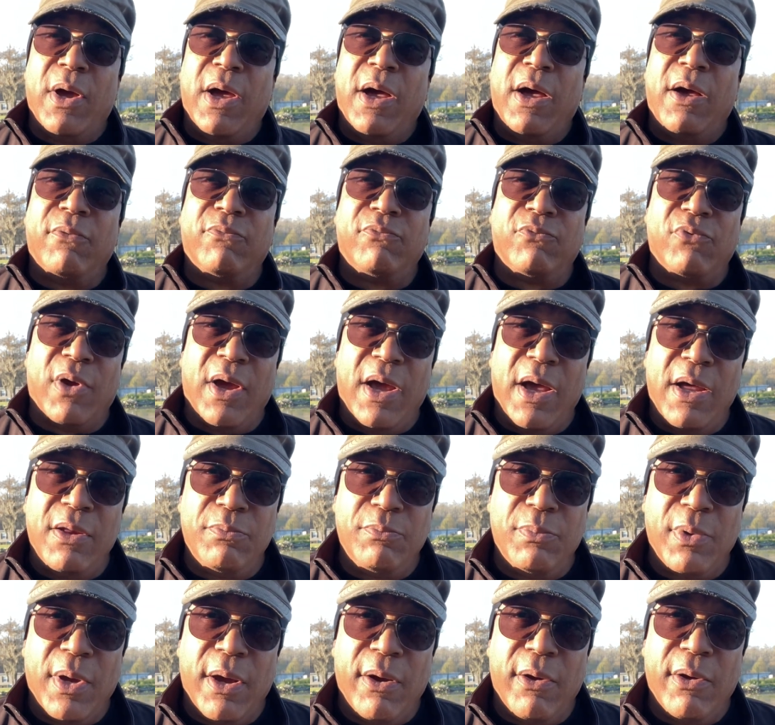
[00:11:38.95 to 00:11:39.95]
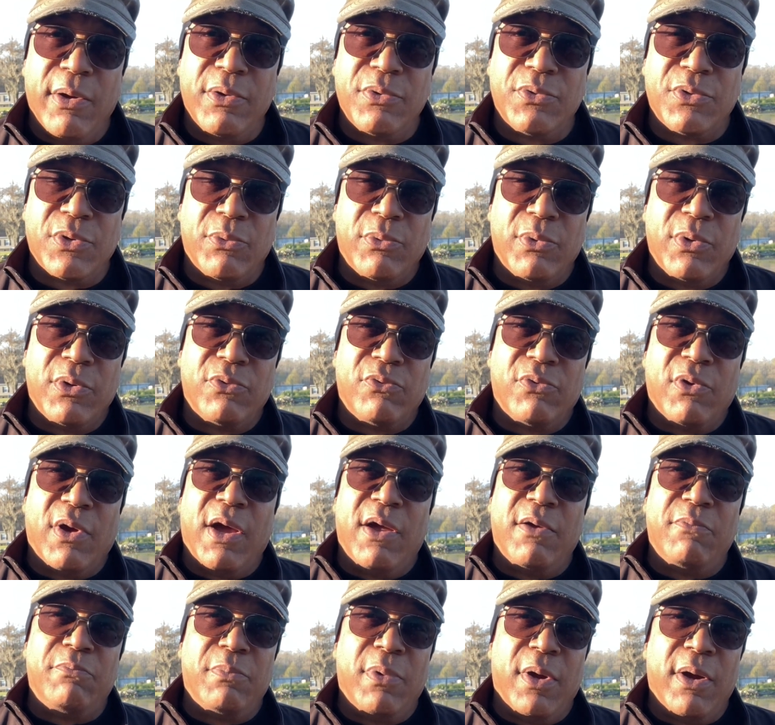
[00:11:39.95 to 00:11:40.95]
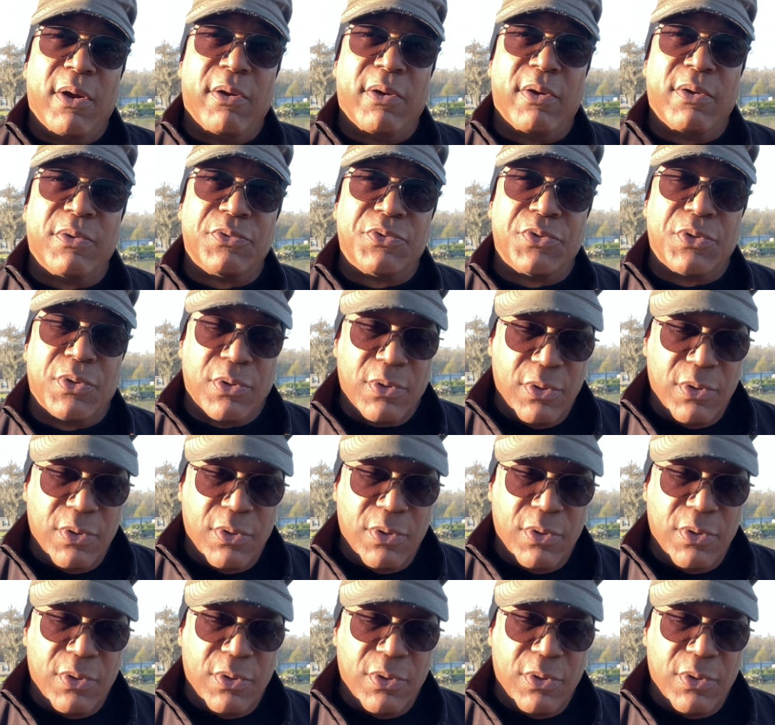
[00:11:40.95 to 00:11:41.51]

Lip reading: have dried bearings, and when dried bearings